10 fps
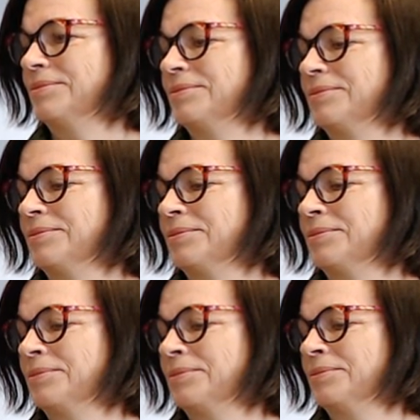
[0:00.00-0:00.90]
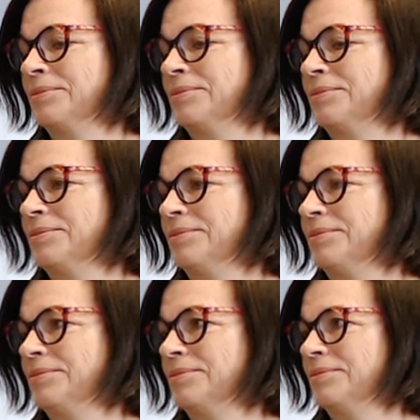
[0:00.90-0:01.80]

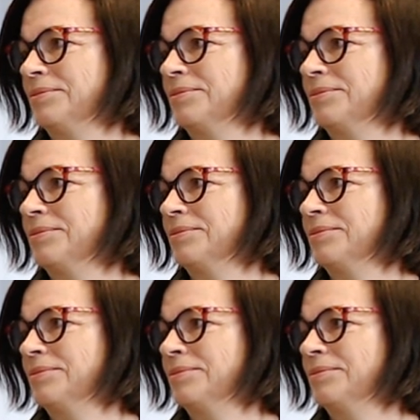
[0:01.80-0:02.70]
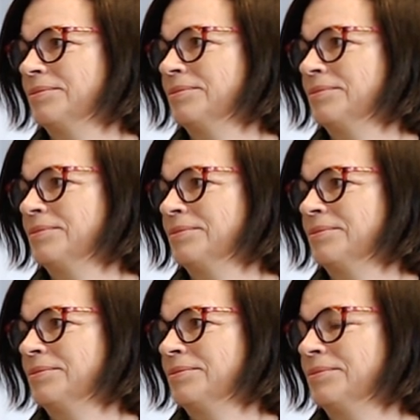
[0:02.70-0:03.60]

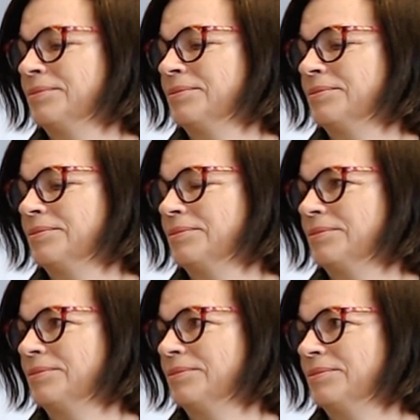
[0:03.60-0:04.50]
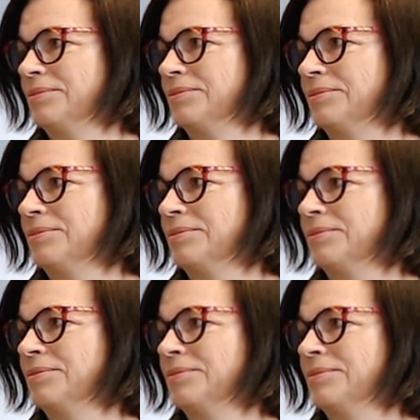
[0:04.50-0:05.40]

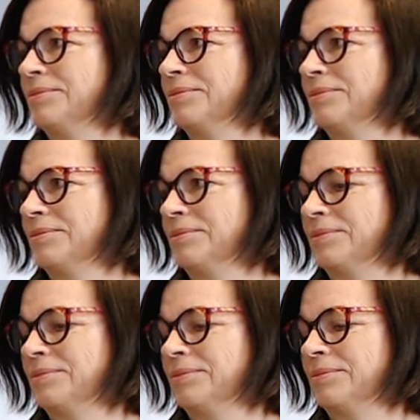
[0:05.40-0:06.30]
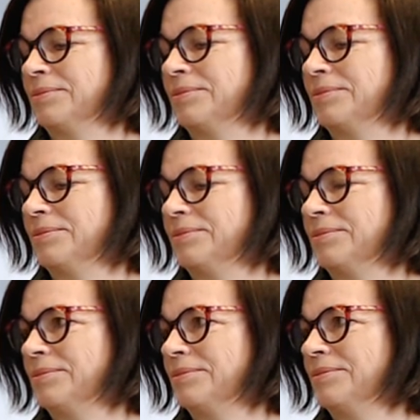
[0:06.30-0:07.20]

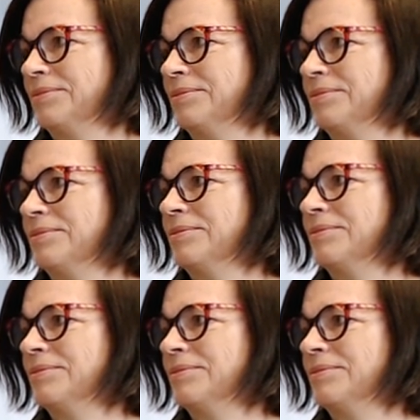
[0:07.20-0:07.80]
This person isn't speaking.